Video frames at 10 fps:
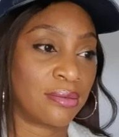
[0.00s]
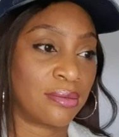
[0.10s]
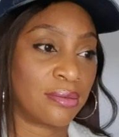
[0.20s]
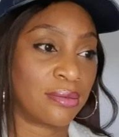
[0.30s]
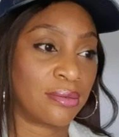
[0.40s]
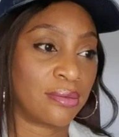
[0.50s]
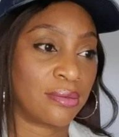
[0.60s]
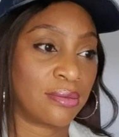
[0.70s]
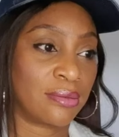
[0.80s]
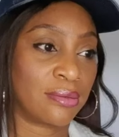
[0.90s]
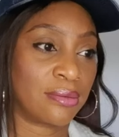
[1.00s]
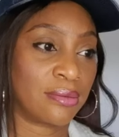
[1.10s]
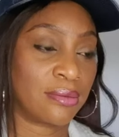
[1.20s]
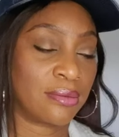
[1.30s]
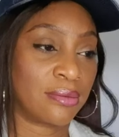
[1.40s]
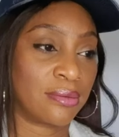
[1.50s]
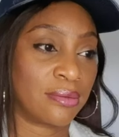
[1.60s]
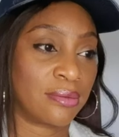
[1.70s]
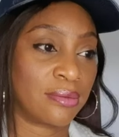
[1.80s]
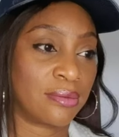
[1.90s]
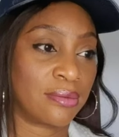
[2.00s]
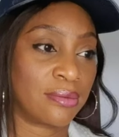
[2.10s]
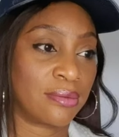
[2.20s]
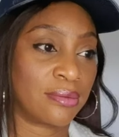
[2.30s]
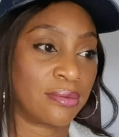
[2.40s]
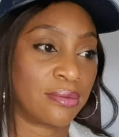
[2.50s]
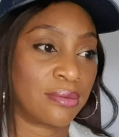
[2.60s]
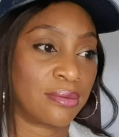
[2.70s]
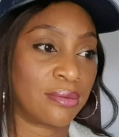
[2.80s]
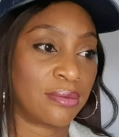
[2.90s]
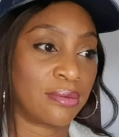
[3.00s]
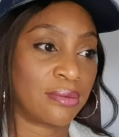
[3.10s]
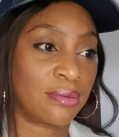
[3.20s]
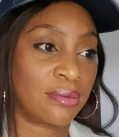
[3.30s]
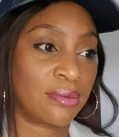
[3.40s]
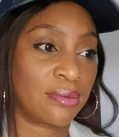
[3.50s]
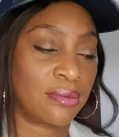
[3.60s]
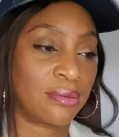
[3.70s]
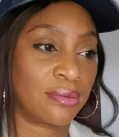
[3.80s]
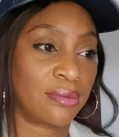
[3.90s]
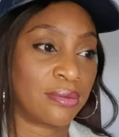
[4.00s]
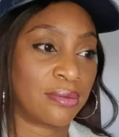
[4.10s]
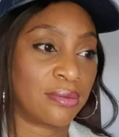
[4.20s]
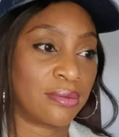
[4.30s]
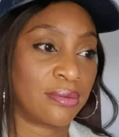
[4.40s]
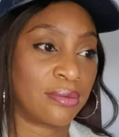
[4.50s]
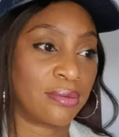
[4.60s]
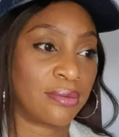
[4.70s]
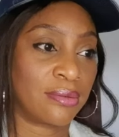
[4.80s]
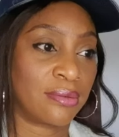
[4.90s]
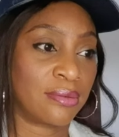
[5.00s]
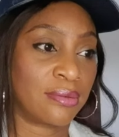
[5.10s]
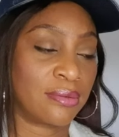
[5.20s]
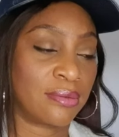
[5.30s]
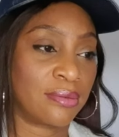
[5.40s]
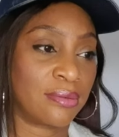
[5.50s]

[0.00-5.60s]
The person shown says nothing.